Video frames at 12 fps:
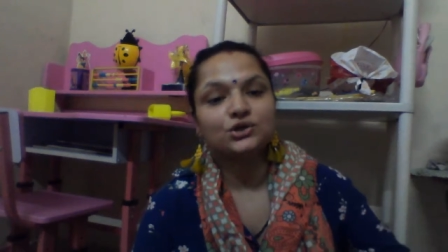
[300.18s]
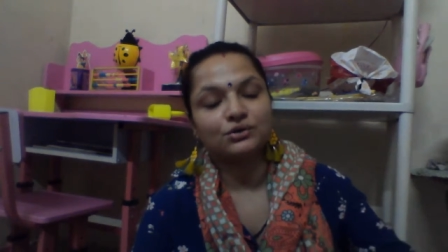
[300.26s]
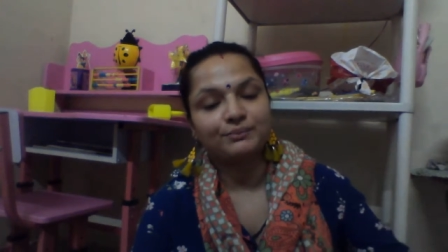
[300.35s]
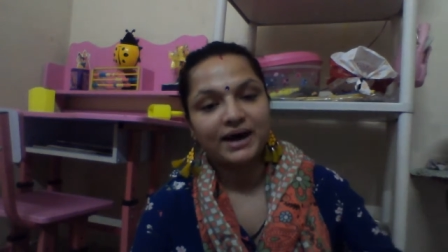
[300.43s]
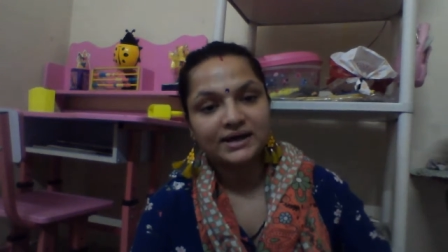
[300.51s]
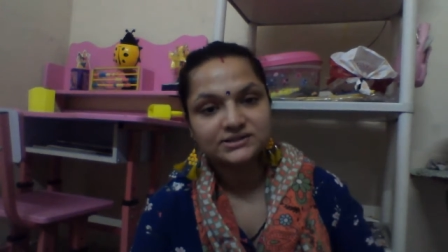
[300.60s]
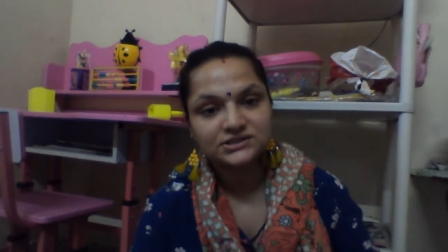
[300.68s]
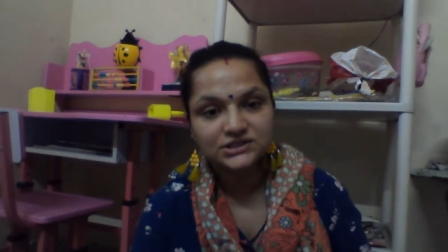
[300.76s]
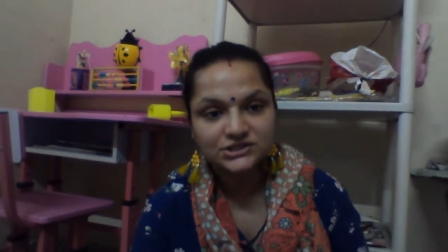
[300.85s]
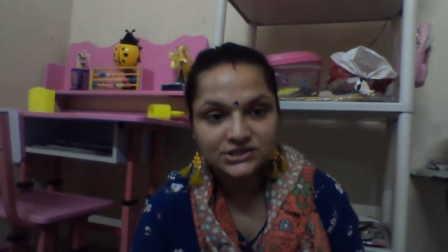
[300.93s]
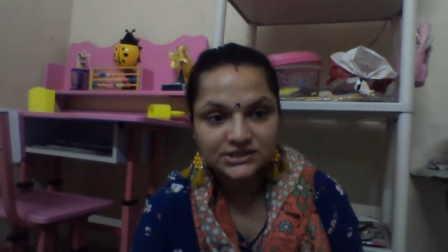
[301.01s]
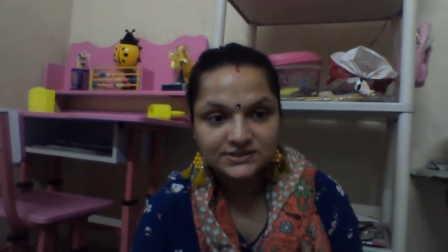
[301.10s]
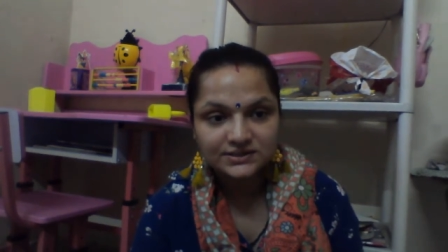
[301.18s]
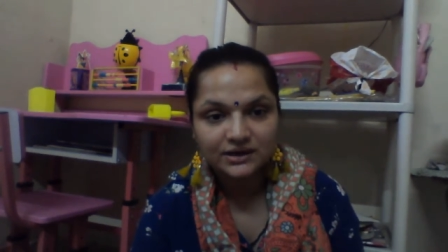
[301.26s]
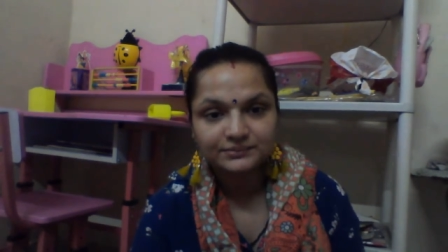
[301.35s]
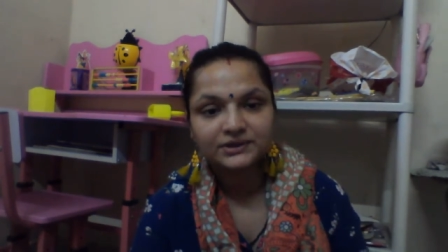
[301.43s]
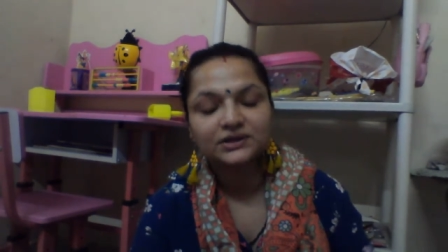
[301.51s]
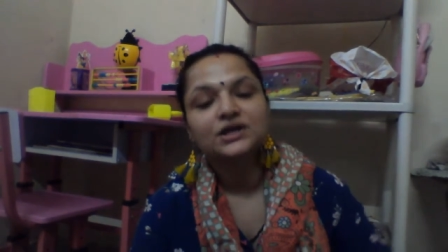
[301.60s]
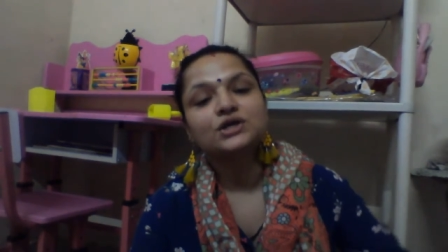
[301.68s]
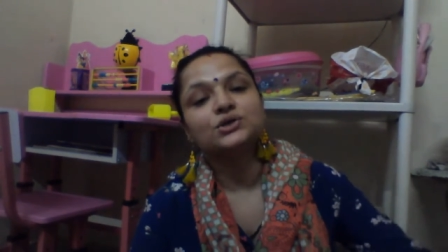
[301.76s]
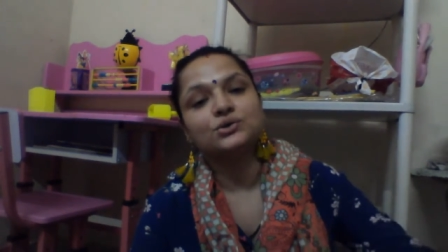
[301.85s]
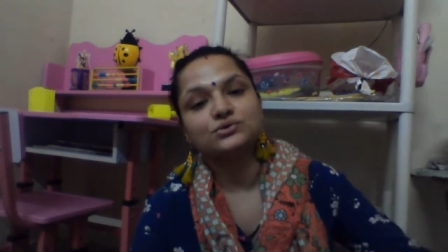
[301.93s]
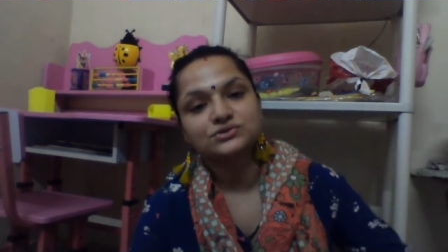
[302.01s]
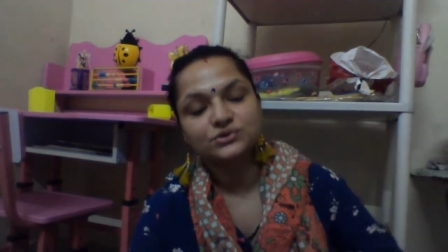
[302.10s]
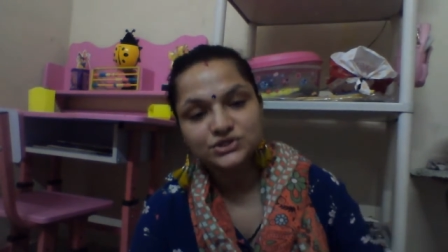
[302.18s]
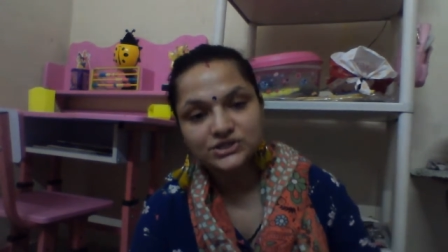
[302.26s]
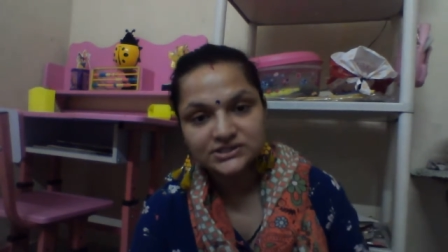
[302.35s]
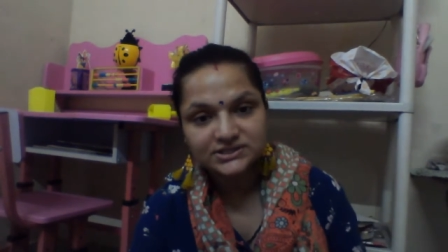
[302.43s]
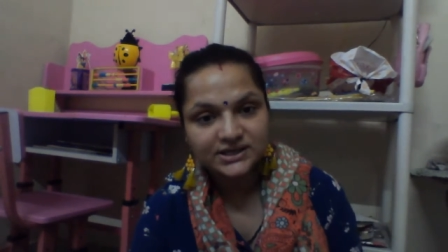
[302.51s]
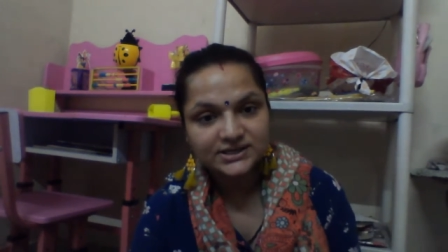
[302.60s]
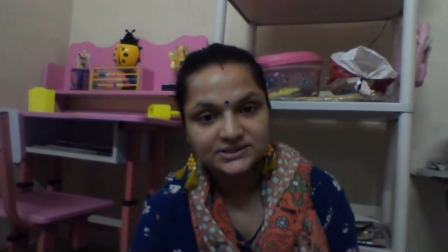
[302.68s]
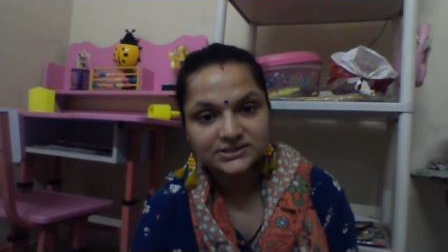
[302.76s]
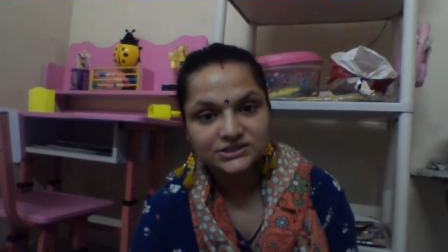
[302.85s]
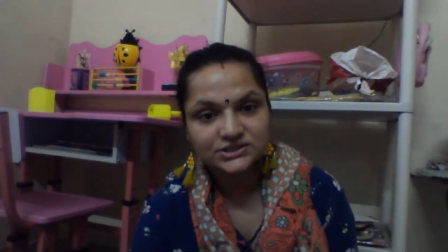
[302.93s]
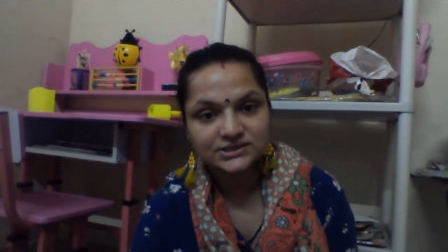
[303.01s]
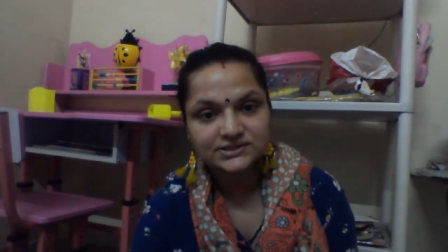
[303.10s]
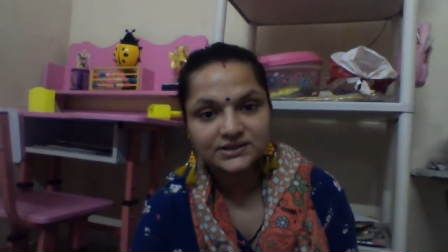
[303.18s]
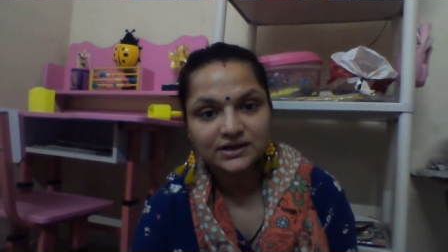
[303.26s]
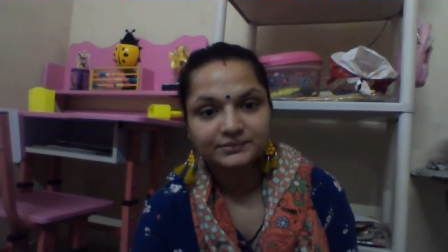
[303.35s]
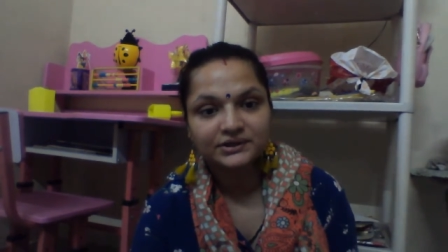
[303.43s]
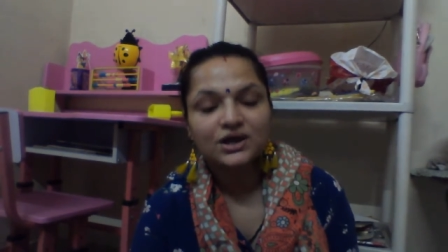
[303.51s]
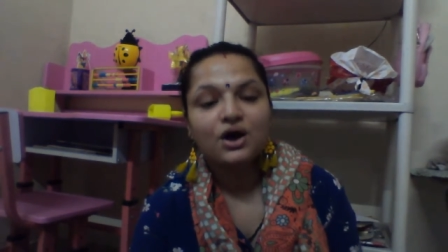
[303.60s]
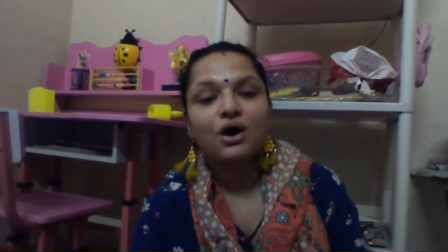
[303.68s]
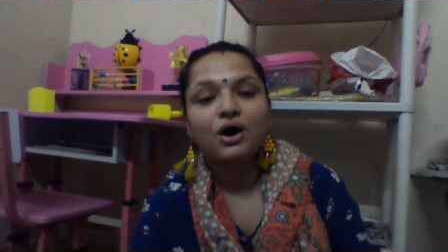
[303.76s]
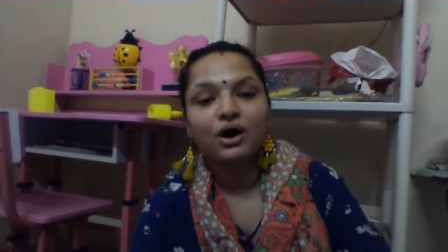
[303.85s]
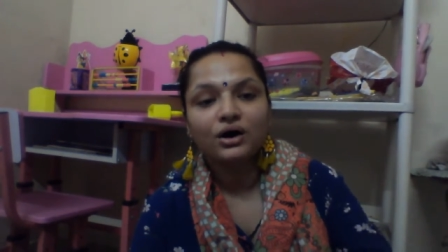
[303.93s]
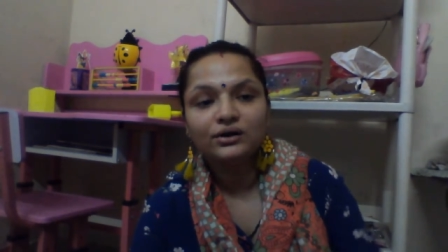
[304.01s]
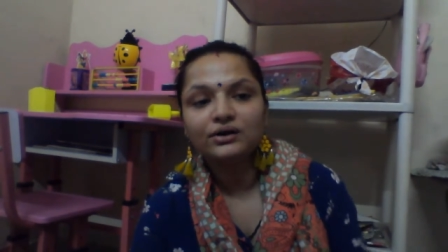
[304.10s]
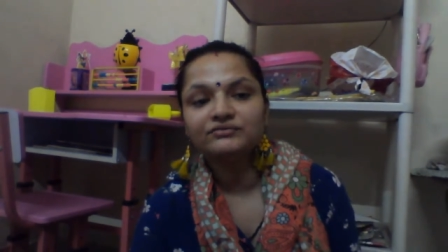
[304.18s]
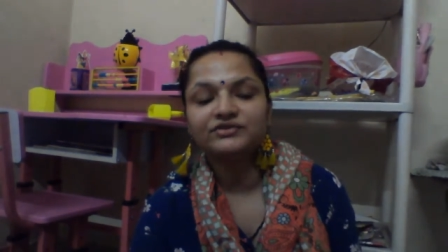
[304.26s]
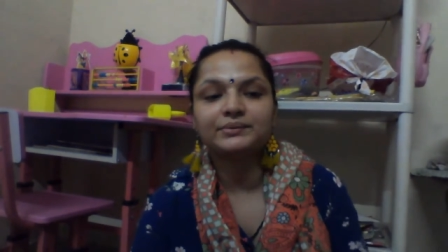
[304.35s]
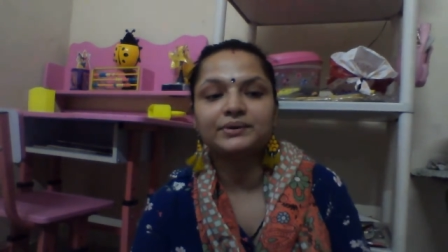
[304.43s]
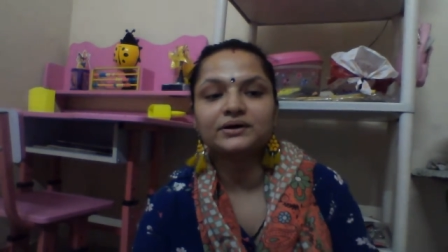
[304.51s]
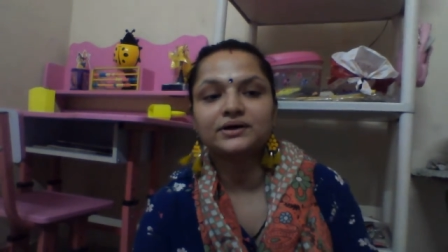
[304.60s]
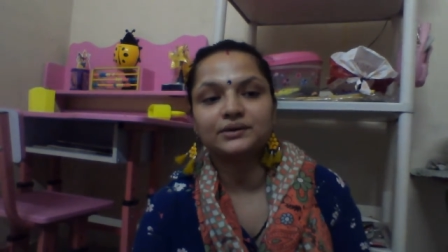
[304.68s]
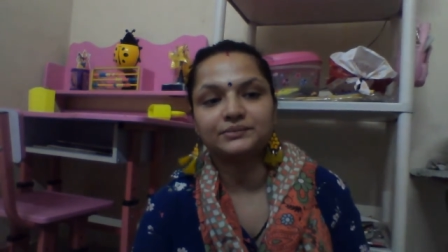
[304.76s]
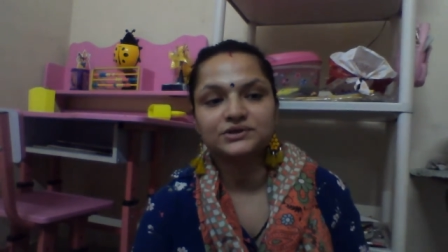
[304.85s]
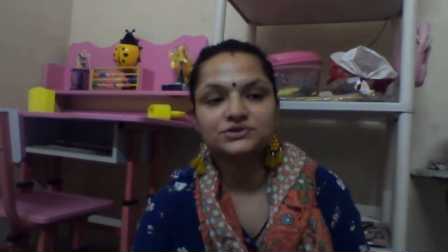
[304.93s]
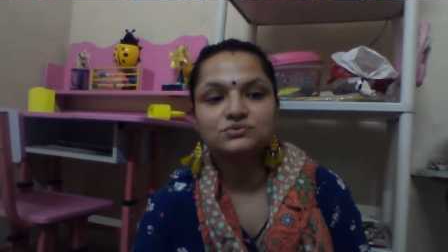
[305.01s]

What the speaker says: your maths teacher is coming, your social studies teacher is coming, all of them are coming.